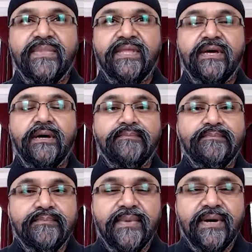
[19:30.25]
uh,
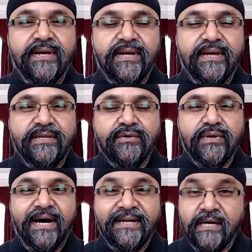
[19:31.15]
your
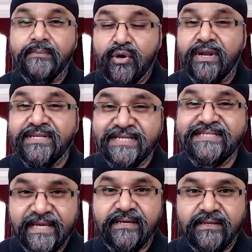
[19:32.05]

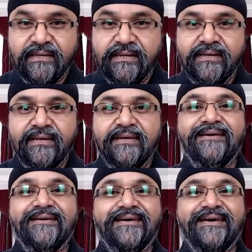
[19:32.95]
unapologetic
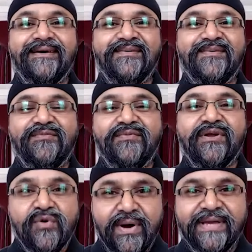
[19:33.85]
uh,
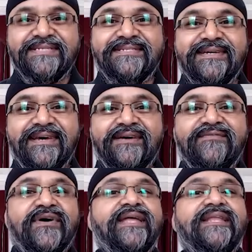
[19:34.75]
request
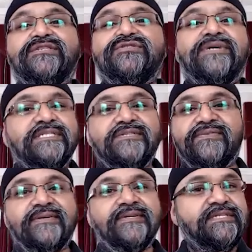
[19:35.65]
for energy
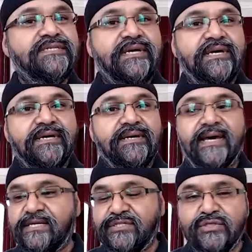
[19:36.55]
transference,
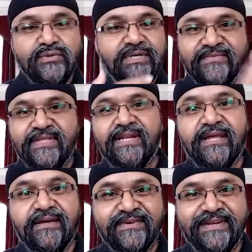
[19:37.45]
as you give the
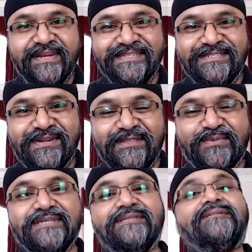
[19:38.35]
love and energy to another
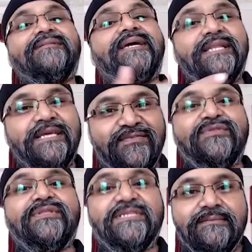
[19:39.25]
person, they're going to give you
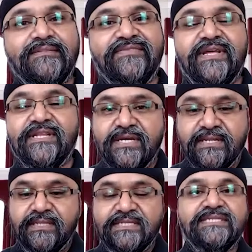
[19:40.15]
the same love and energy.
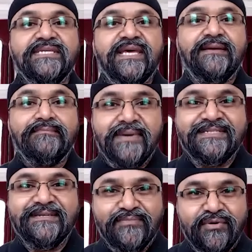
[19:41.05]
And this is a
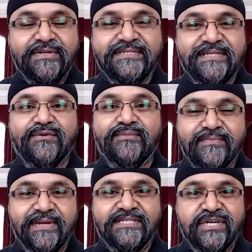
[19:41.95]
matter product that you're
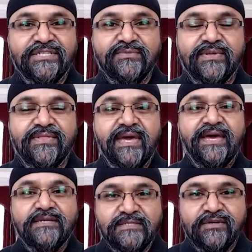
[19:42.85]
exchanging with.
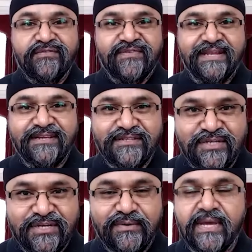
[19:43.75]
So it's of value to
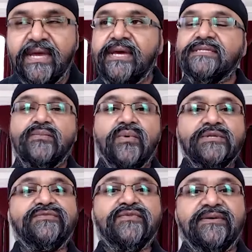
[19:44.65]
you. So
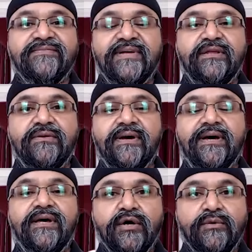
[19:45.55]
once you've got that value, I
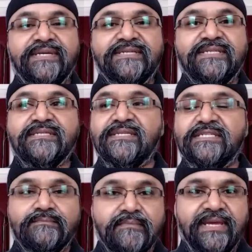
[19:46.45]
hope this is
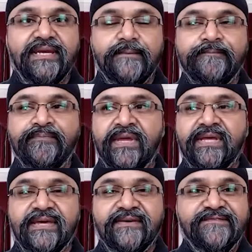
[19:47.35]
dismaying
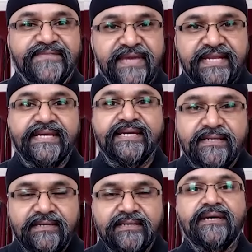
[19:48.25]
that feeling
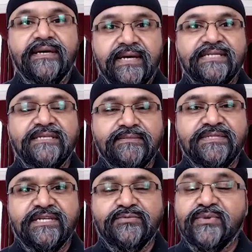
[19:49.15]
at some
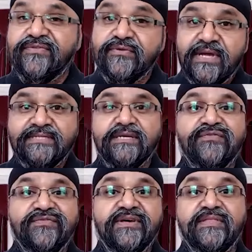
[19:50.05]
stage. But if you'd like to go
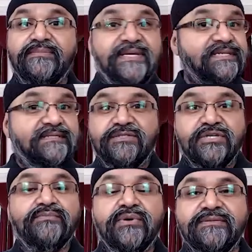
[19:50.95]
further, please
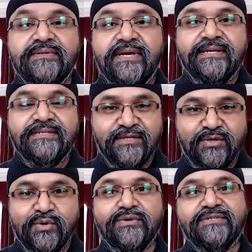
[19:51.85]
jump on to the
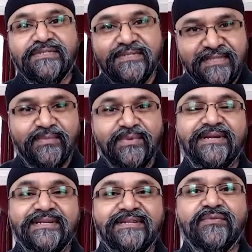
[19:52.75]
course that we're going
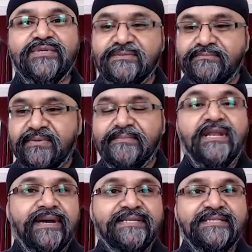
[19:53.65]
to deliver, which is
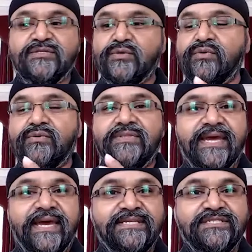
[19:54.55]
Money Matters or the
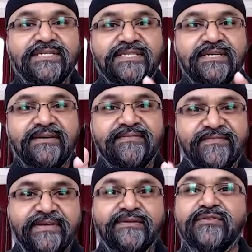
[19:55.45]
Energetic
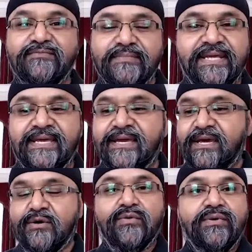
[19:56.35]
Field of Money
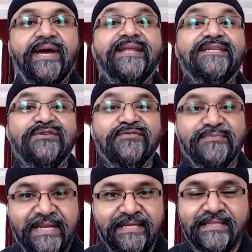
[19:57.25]
or Energy of
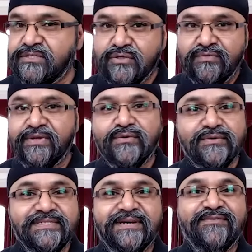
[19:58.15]
Money. There's two or three
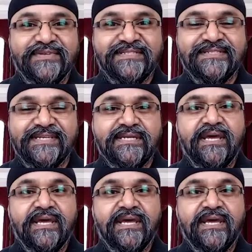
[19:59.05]
courses that will fit in this.